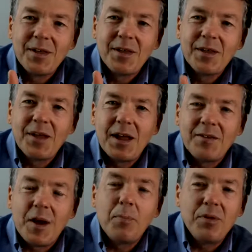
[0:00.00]
Yeah,
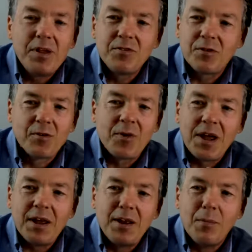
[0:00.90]
dumplings are
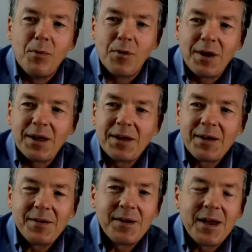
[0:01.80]
great in the morning.
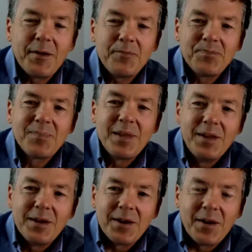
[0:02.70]
Okay.
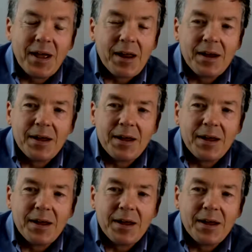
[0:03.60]
All right.